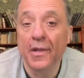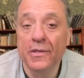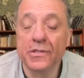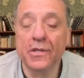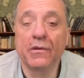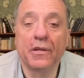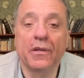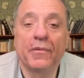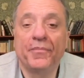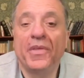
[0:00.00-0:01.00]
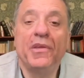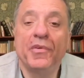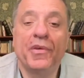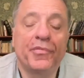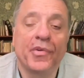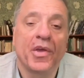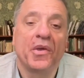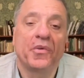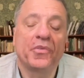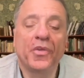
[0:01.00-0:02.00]
So, you know, even if
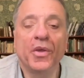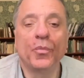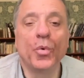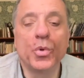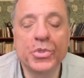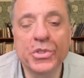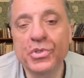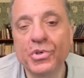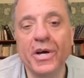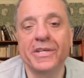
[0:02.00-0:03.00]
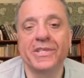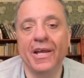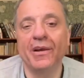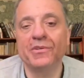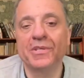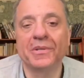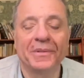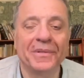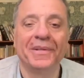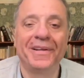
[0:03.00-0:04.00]
the water dries out,
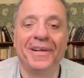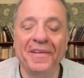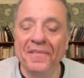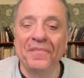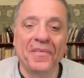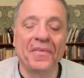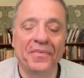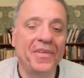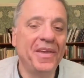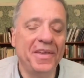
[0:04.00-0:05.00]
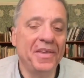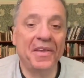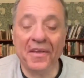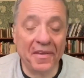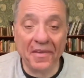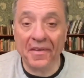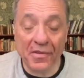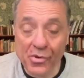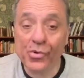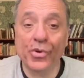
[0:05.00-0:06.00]
the
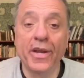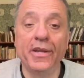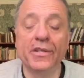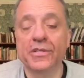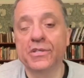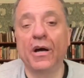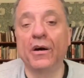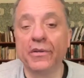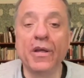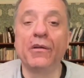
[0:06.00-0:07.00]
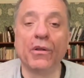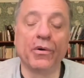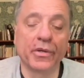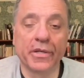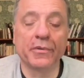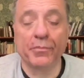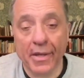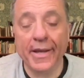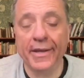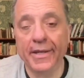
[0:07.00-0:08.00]
Ukrainians are no longer
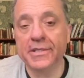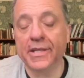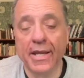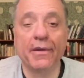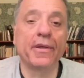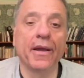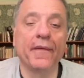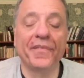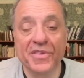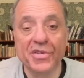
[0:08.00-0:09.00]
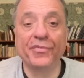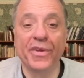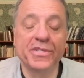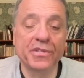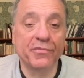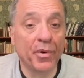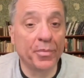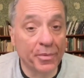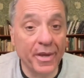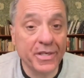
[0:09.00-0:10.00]
planning to carry out this offensive
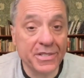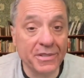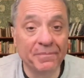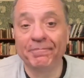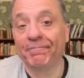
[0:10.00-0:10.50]
operation,